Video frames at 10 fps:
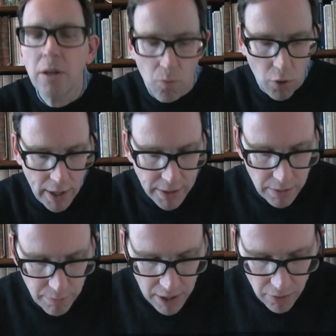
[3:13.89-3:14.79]
wide
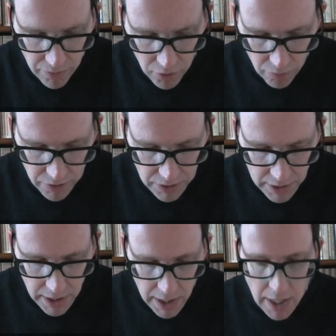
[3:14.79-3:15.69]
mouth,
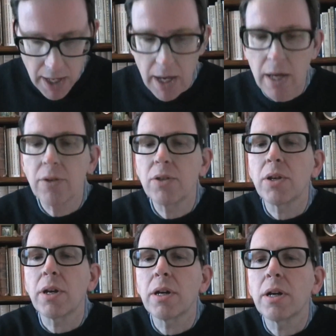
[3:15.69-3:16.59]
obviously, and
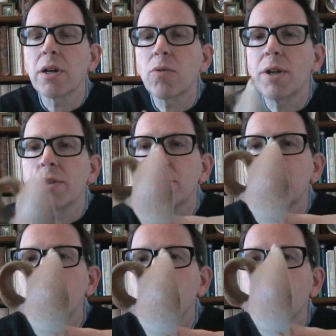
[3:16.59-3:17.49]
quite
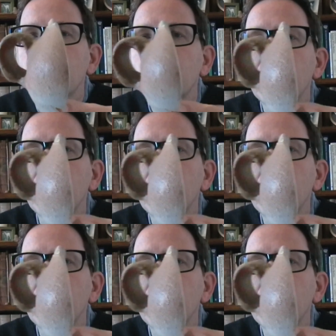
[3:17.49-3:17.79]
distinctive